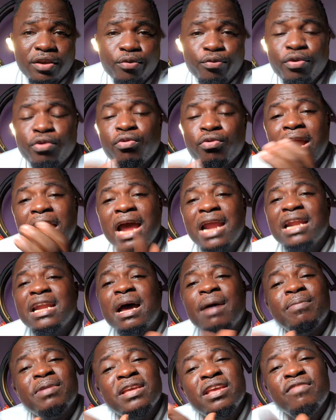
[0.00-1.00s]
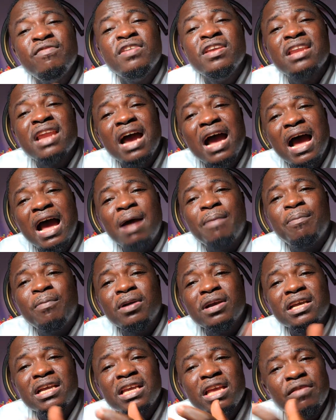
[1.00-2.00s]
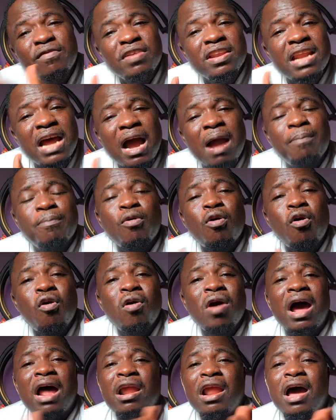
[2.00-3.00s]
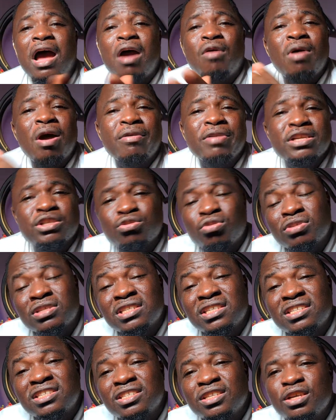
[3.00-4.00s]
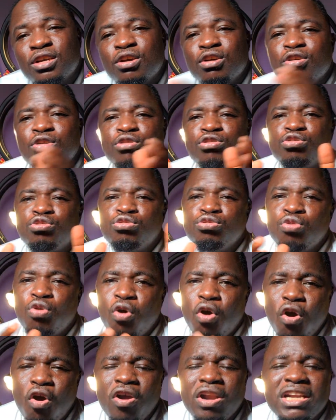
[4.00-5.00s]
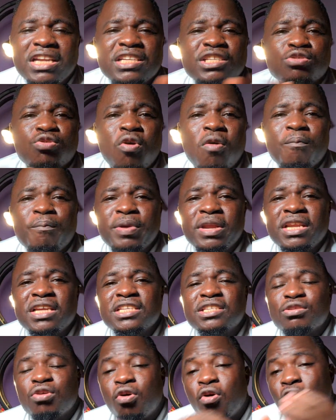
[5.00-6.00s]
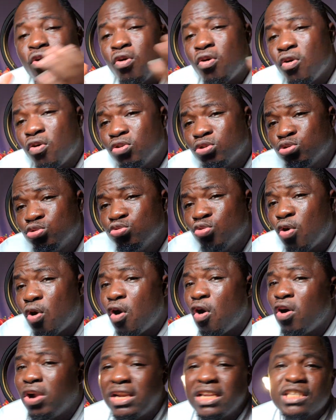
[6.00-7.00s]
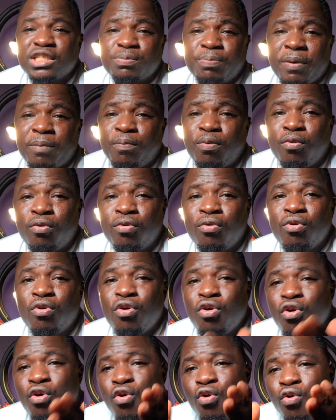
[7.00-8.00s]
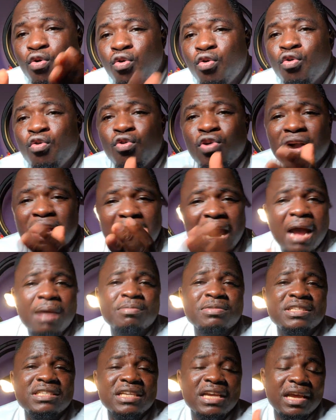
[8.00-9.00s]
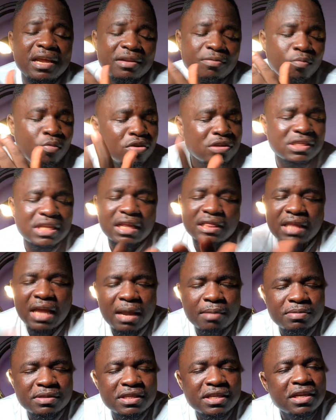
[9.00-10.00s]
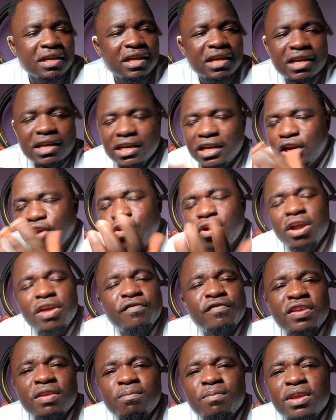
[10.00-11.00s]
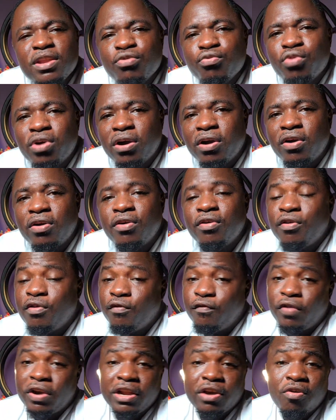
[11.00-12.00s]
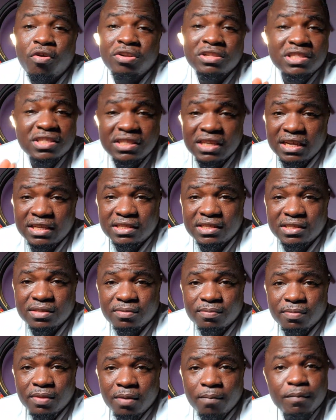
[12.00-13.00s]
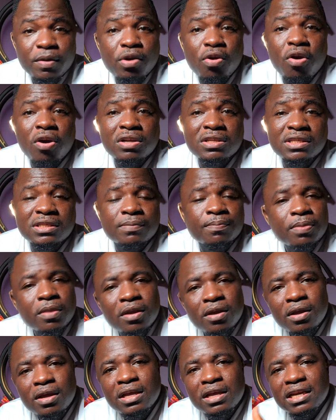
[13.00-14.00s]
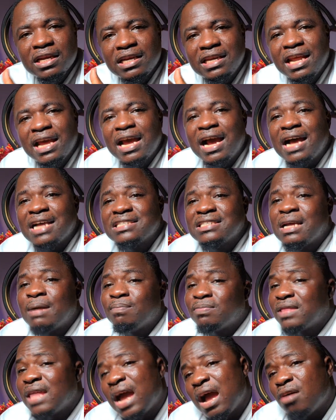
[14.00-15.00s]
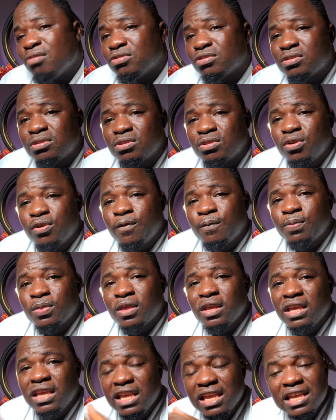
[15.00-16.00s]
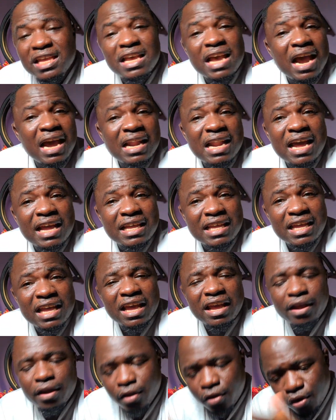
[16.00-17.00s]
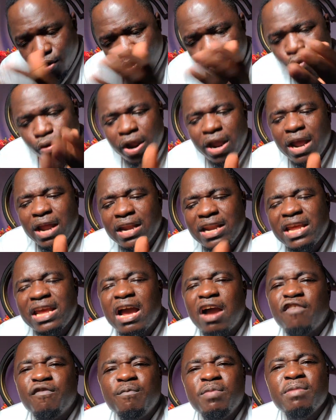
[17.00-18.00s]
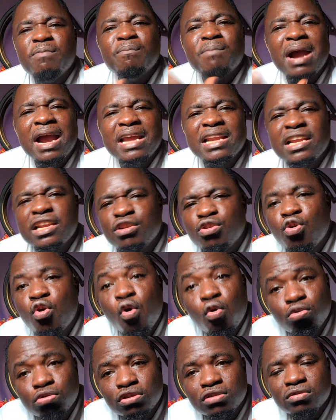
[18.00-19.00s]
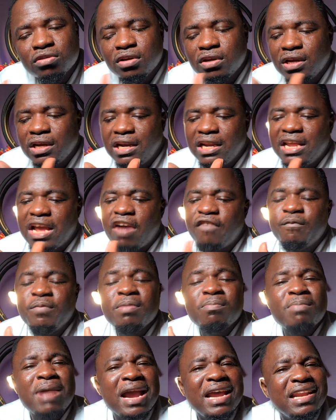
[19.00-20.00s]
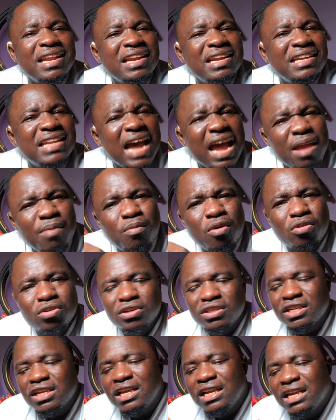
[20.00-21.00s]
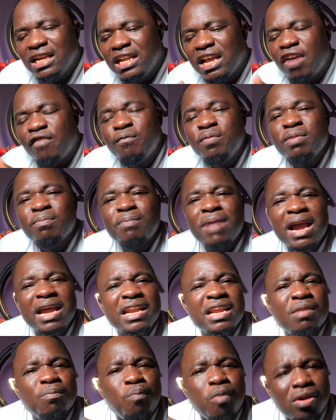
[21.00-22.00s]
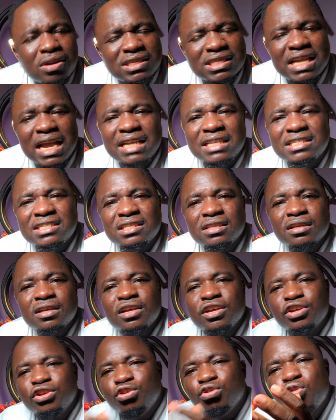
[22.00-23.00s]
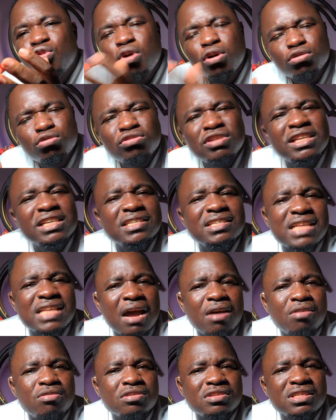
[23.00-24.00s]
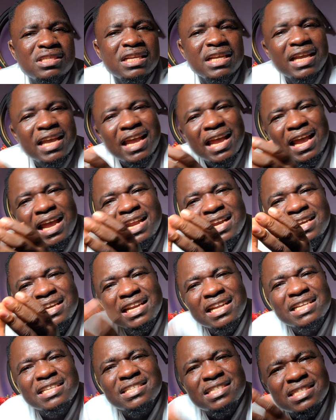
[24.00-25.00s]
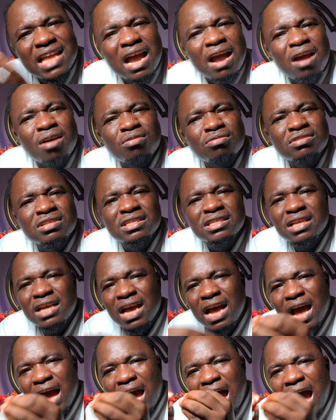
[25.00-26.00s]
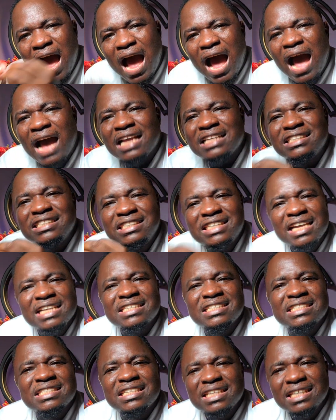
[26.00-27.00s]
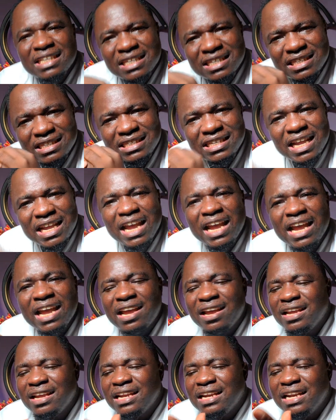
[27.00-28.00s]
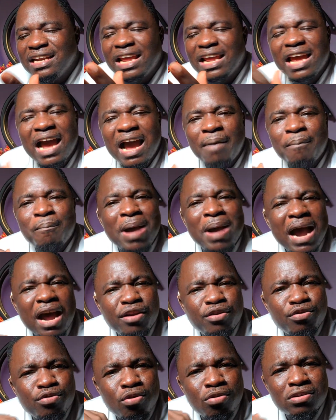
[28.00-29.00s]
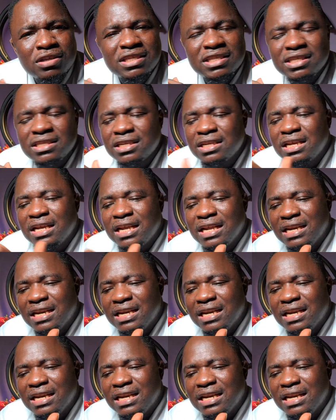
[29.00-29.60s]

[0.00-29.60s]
We will end up giving up all our resources to all these companies or to all these people who comes, and most of the times they don't even mean well for the continent, because there are some towns in Ghana here where they have been mining gold, they have been mining diamond, they have been mining bauxite. You go to these towns and these towns are just there. There are bad roads.